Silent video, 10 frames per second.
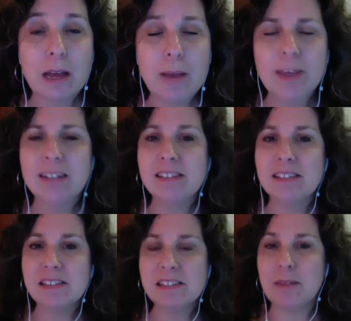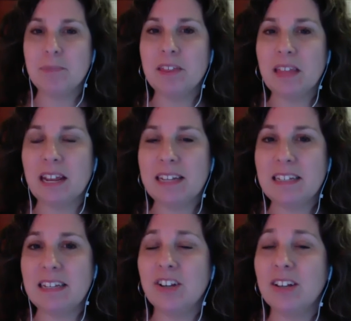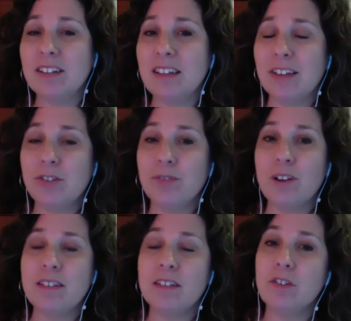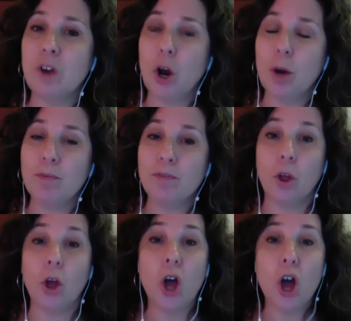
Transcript: Because this is something that I teach. Catastrophizing is harmful.